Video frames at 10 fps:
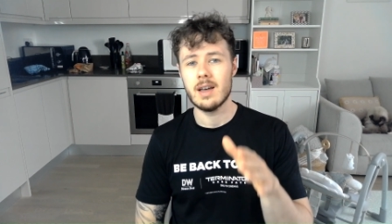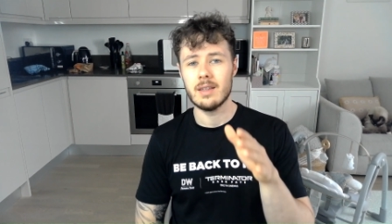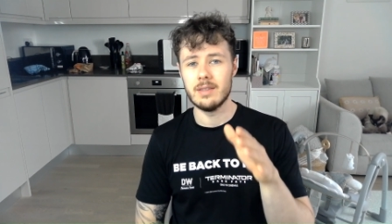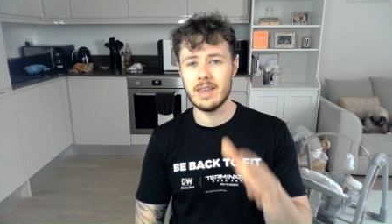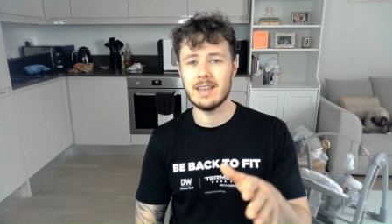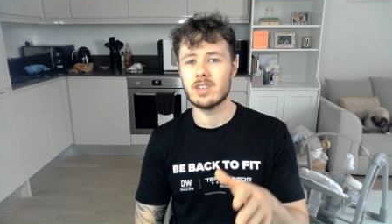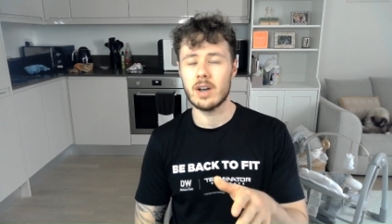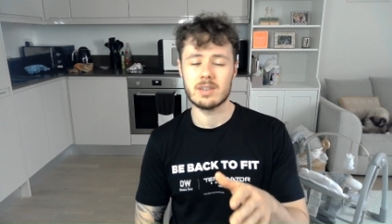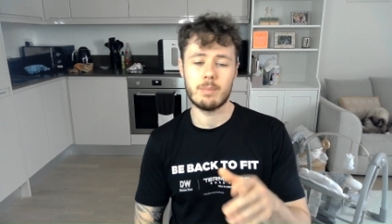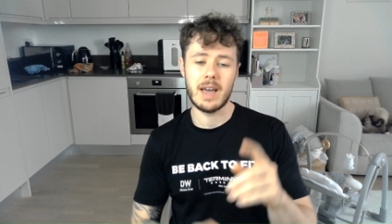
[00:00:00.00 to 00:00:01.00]
these
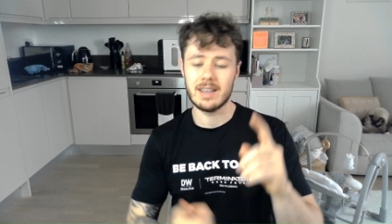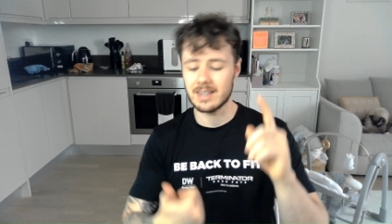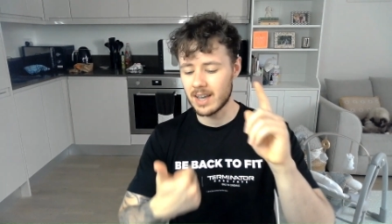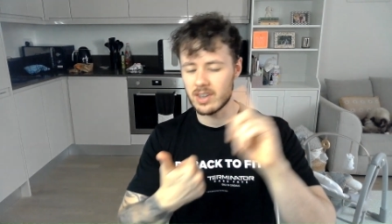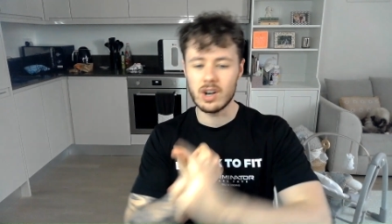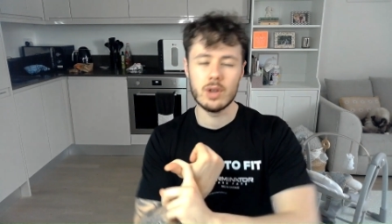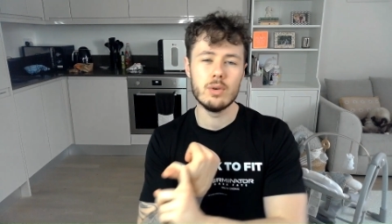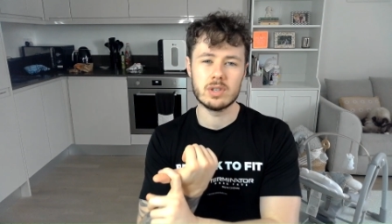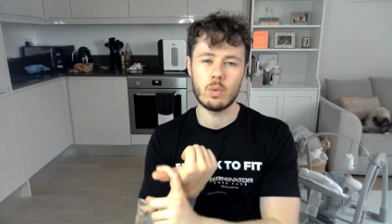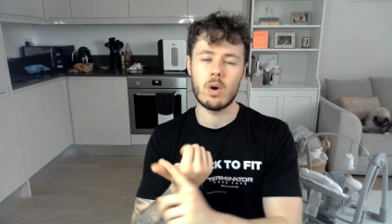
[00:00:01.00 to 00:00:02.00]
types of players. That's how you
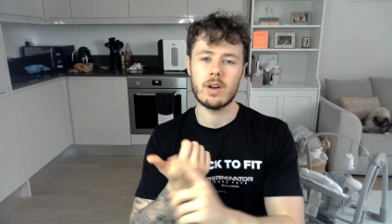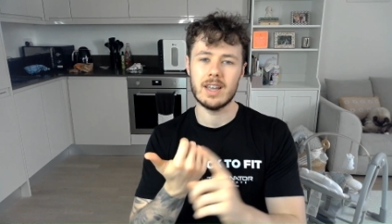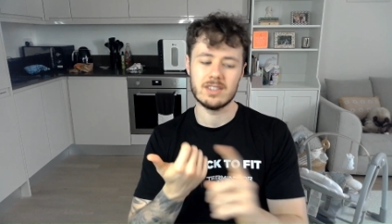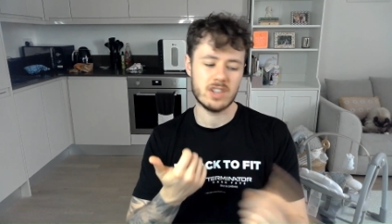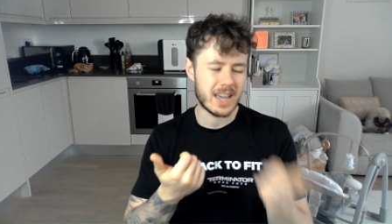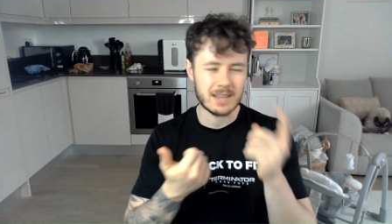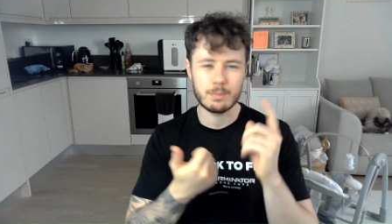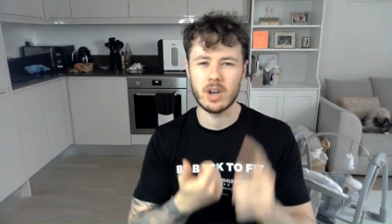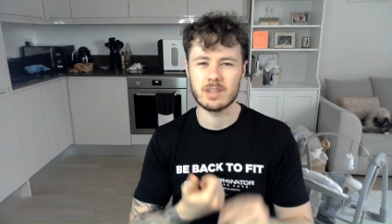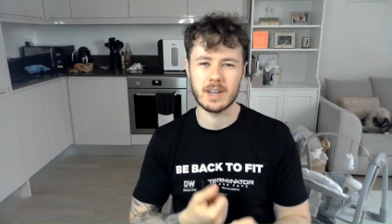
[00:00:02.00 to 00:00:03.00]
lose a Watkins. Look at his
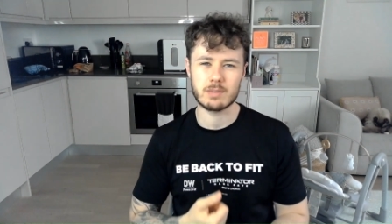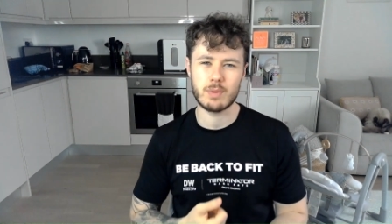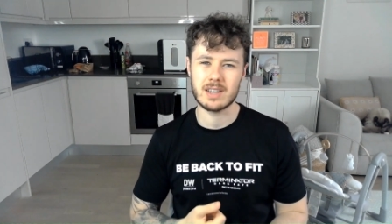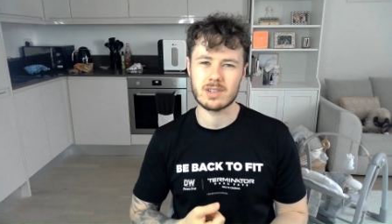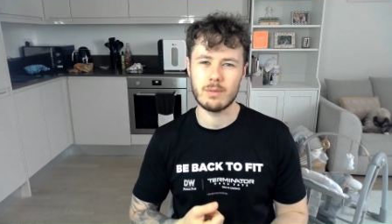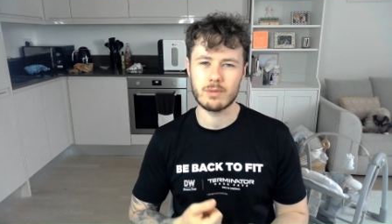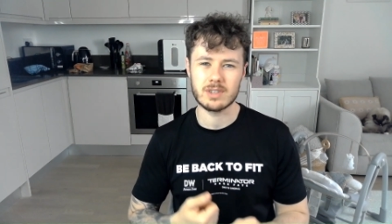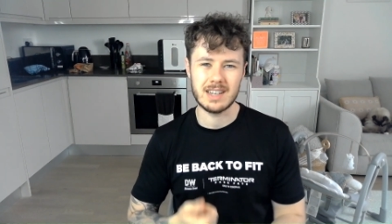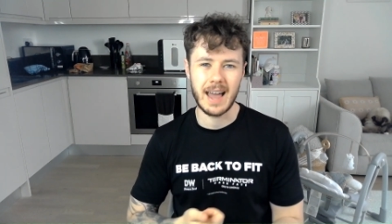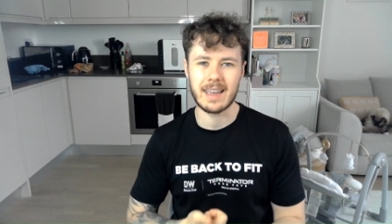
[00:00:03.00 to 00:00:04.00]
post-match press conference,
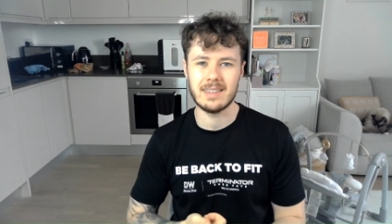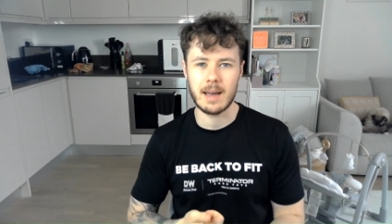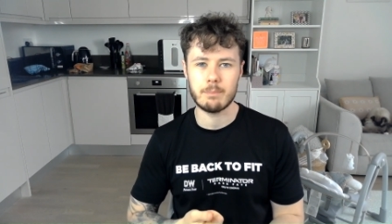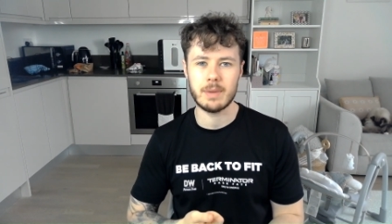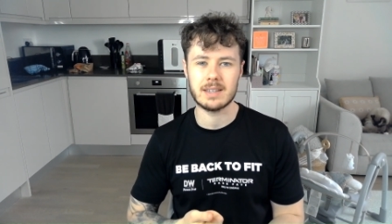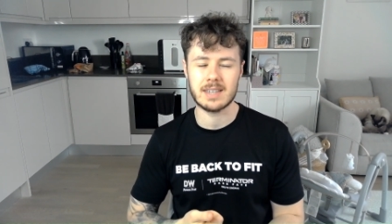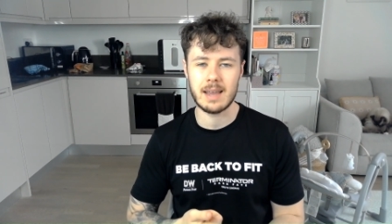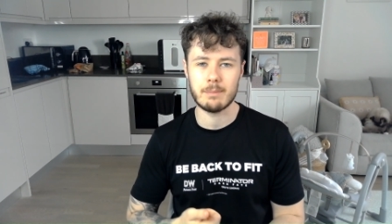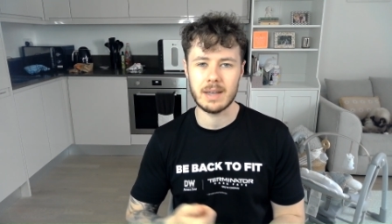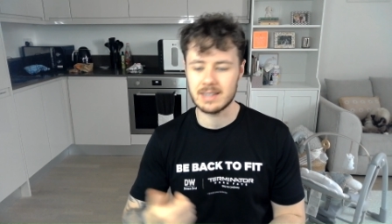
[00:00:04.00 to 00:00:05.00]
lacking that big
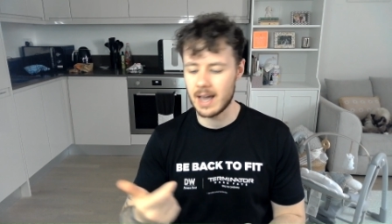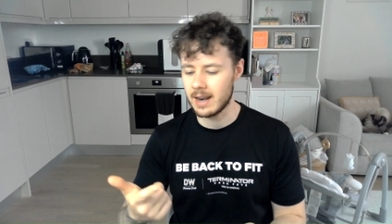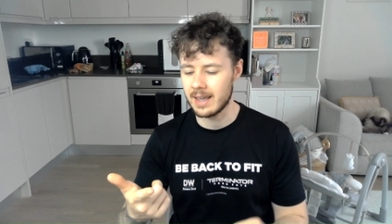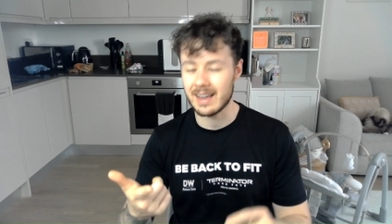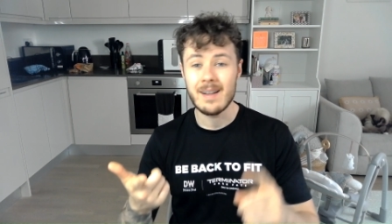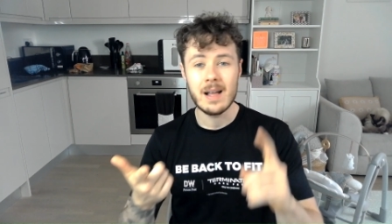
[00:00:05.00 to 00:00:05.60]
team mentality.